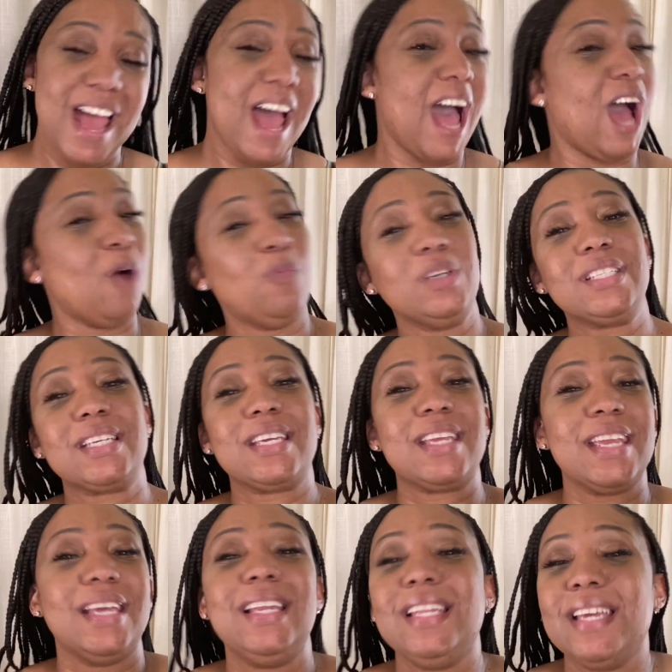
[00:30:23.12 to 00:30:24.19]
I was
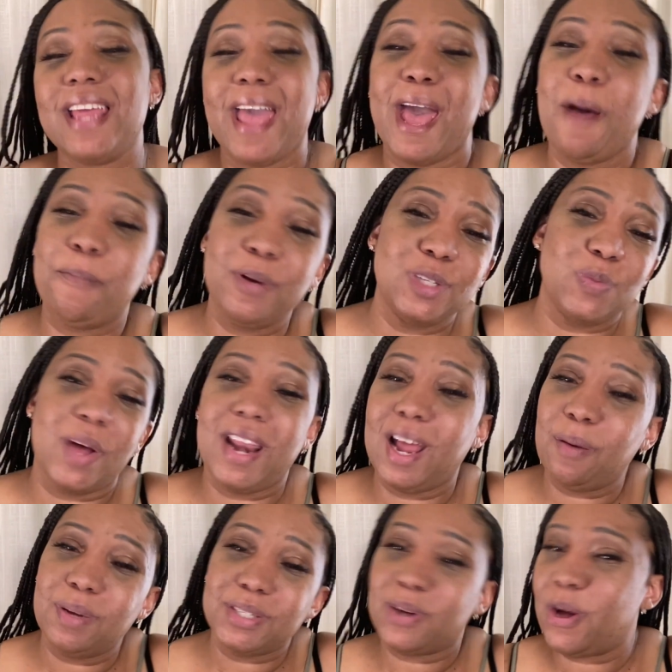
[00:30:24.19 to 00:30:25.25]
killing apples while I
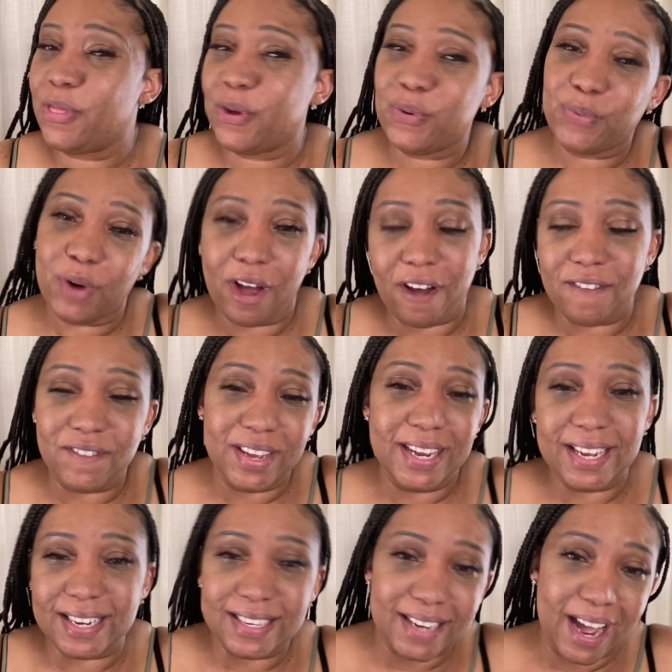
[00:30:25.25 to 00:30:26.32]
was on the raw
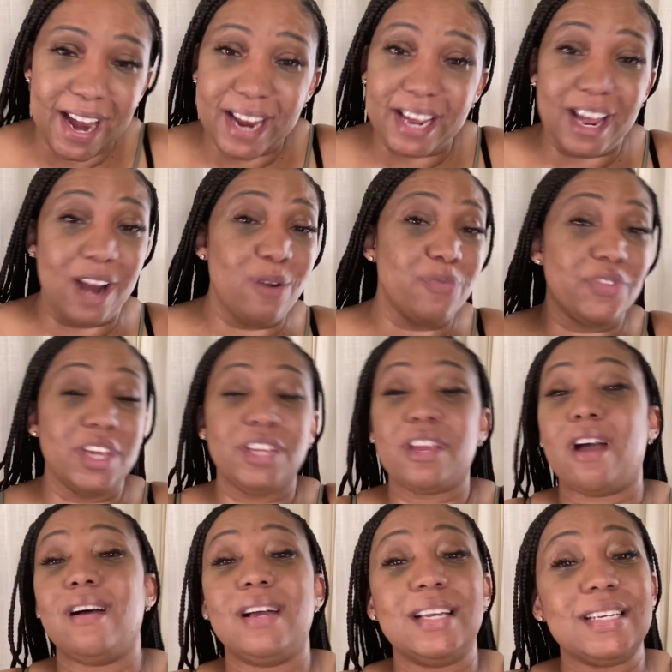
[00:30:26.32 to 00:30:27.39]
vegan diet. I don't think
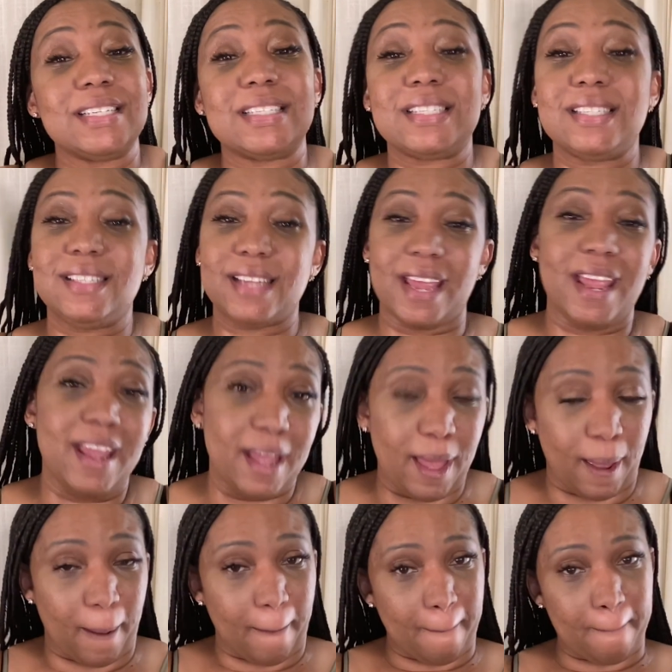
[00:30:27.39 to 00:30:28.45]
y'all
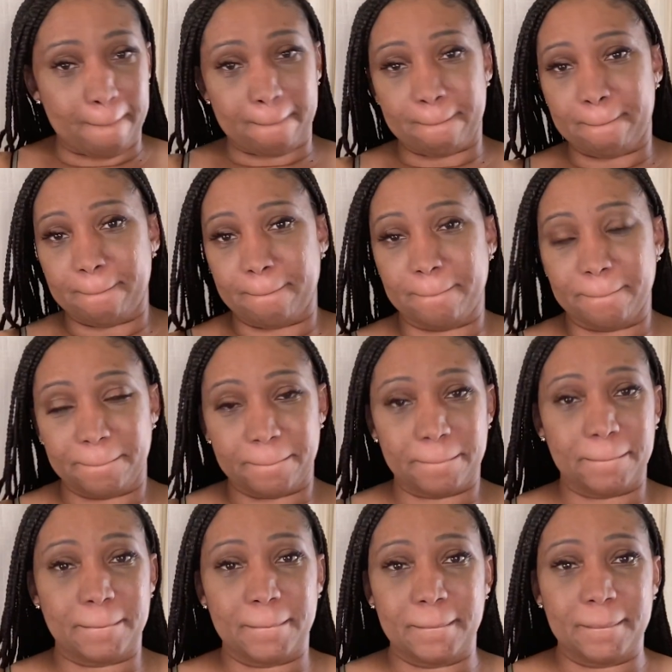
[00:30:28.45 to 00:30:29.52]
understand.
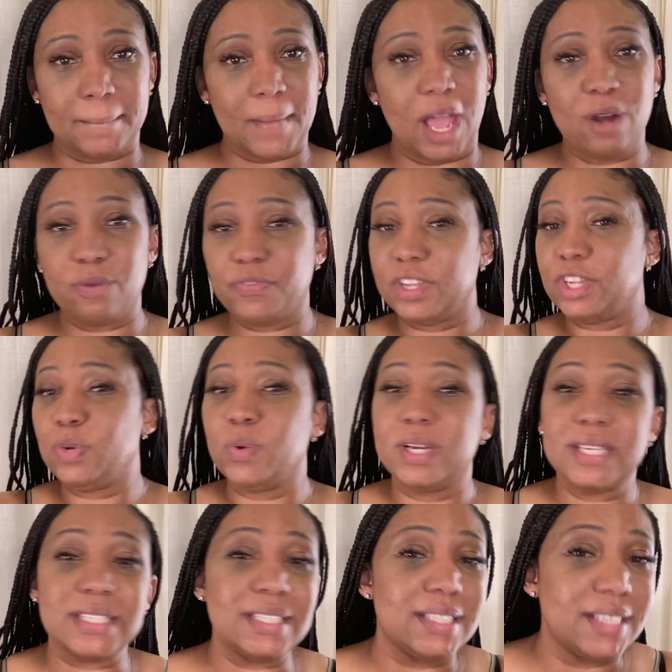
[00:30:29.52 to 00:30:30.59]
I don't think you
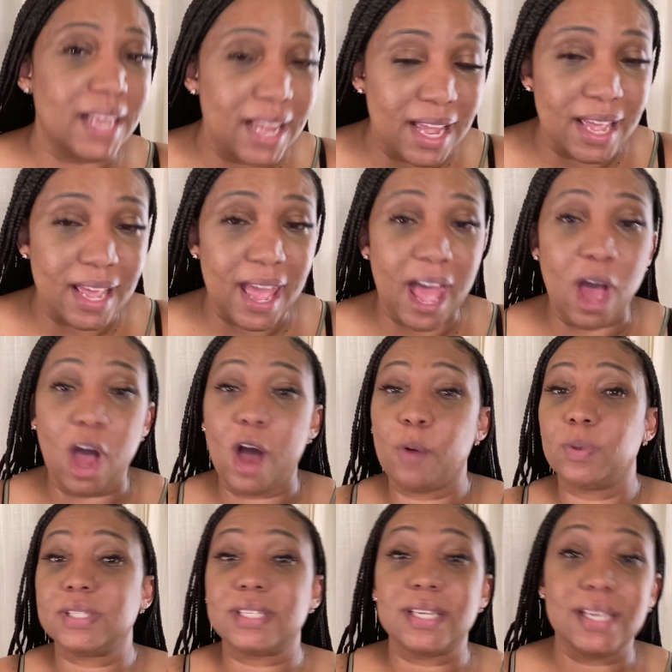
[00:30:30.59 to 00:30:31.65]
understand how I
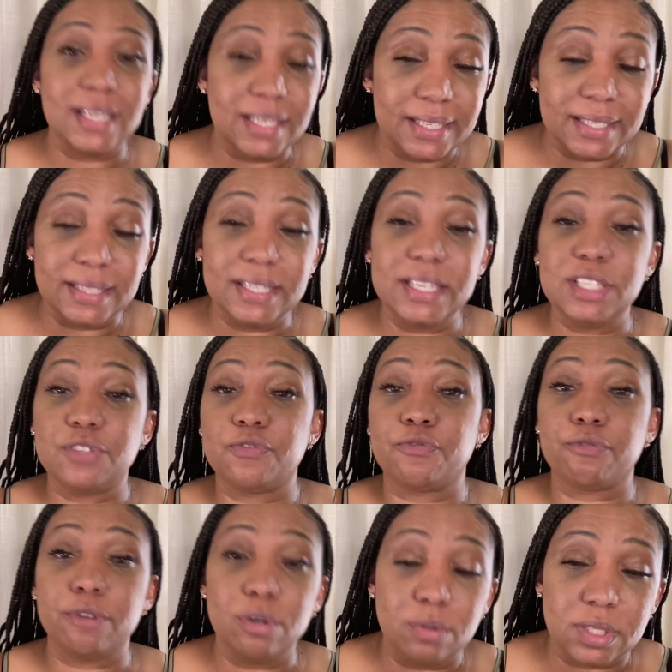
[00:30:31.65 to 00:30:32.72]
was killing these
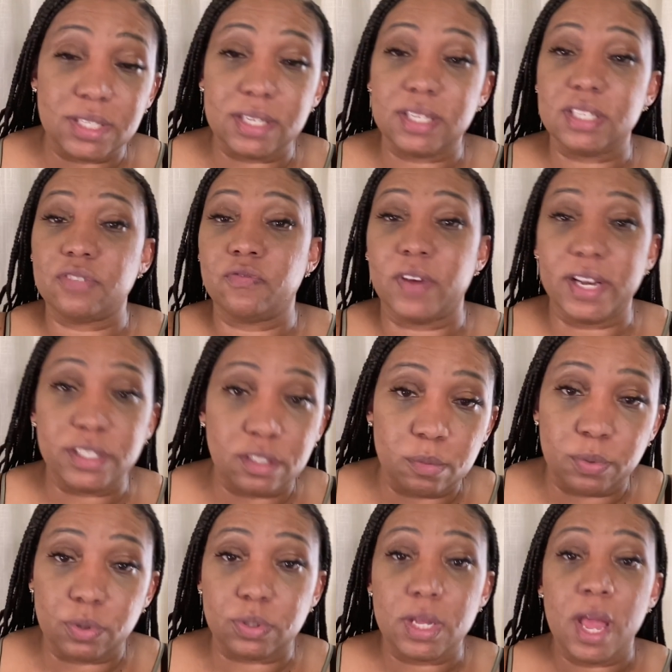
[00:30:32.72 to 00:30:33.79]
fruits and these
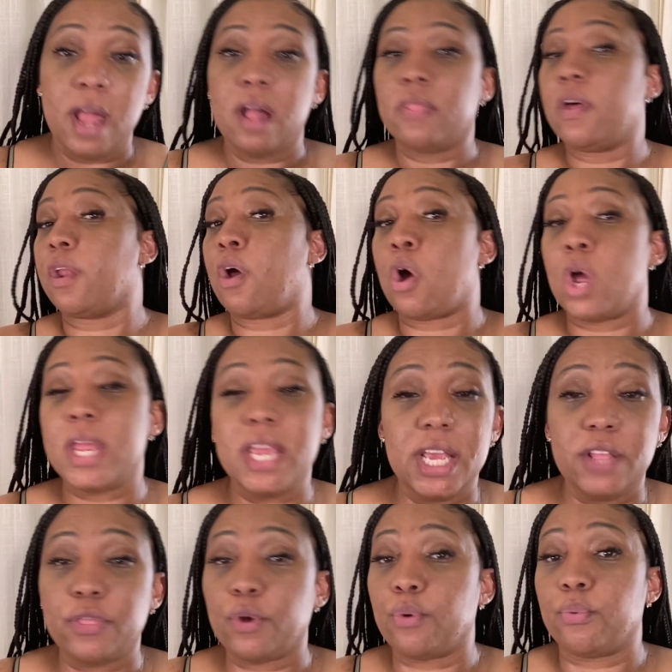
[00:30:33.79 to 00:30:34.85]
vegetables that are
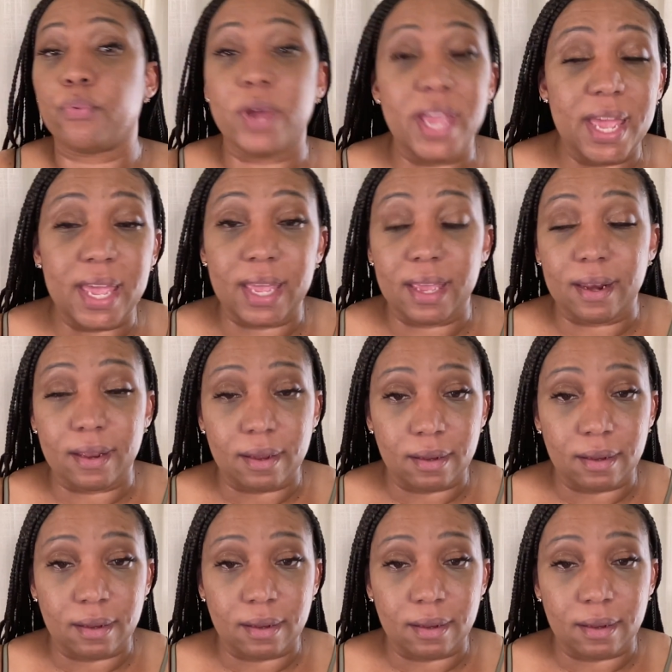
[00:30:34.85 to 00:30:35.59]
in the red.